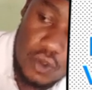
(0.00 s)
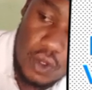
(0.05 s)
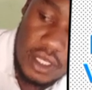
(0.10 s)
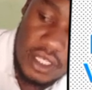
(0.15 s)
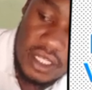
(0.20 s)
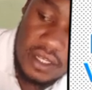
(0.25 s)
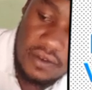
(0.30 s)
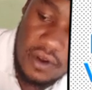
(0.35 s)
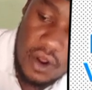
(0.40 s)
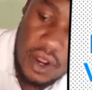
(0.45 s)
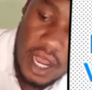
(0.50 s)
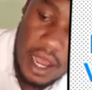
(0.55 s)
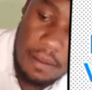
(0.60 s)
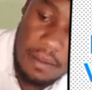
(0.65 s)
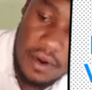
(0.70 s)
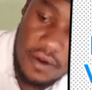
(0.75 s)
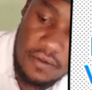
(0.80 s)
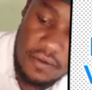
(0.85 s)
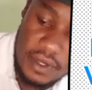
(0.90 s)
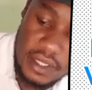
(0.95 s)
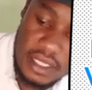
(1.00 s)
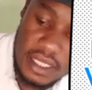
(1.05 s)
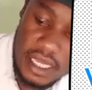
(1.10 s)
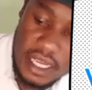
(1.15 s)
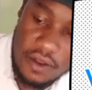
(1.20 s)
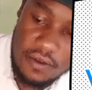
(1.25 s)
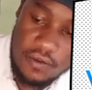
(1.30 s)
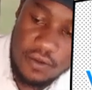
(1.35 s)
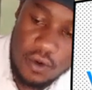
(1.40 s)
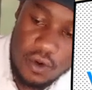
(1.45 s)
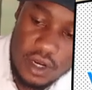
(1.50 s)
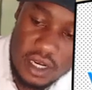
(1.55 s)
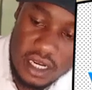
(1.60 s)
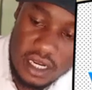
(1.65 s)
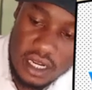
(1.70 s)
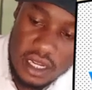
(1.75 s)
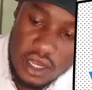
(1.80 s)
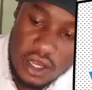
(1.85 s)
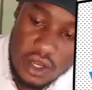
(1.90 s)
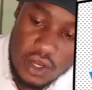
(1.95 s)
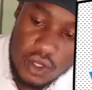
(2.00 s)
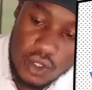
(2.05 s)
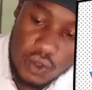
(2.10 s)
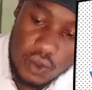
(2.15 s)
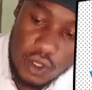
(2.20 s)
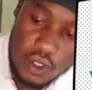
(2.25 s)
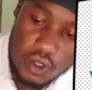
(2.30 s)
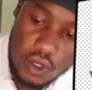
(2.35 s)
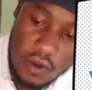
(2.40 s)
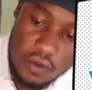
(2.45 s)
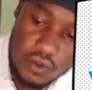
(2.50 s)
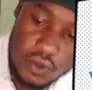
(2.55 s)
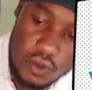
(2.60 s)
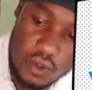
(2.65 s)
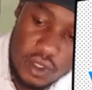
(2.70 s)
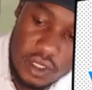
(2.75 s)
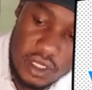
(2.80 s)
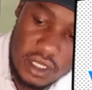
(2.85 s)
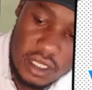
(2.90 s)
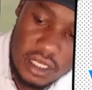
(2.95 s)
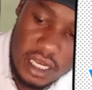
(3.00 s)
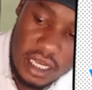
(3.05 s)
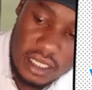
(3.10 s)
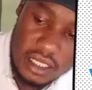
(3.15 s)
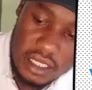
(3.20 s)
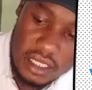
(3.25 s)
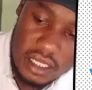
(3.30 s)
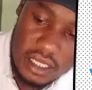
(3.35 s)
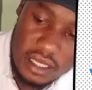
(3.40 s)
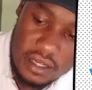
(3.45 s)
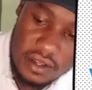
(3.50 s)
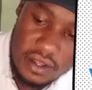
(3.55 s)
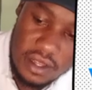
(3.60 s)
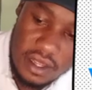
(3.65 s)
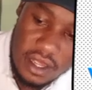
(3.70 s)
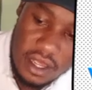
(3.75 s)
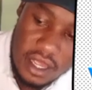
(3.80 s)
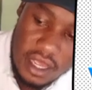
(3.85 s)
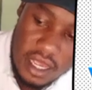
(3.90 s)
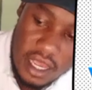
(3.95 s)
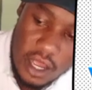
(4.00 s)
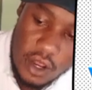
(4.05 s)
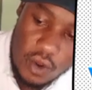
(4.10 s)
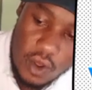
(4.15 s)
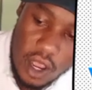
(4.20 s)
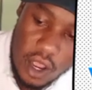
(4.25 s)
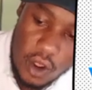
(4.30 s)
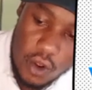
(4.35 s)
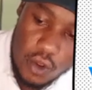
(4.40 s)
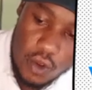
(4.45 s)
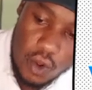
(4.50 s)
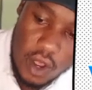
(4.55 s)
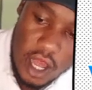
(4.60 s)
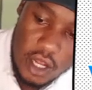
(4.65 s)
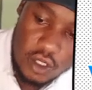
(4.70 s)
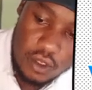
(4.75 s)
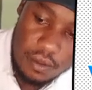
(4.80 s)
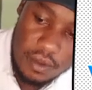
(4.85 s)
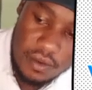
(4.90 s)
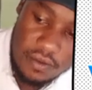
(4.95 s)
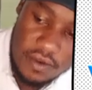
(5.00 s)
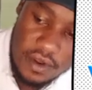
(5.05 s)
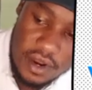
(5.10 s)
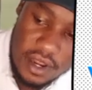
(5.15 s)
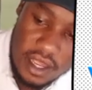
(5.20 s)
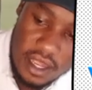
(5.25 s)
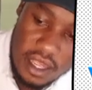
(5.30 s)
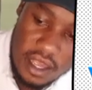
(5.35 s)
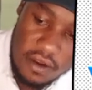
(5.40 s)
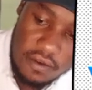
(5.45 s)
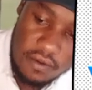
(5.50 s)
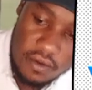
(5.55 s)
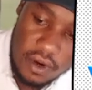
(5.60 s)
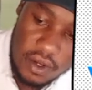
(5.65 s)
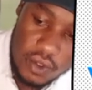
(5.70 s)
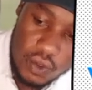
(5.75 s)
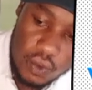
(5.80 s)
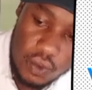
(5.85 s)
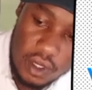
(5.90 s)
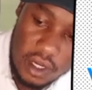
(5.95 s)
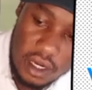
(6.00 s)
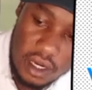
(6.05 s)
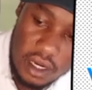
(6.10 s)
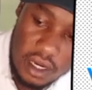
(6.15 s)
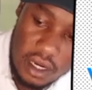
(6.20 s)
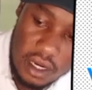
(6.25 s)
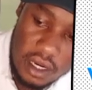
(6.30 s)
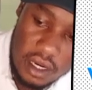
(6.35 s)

want to achieve our camera facing in front. So what you have to do is just, and you got to be very careful as well,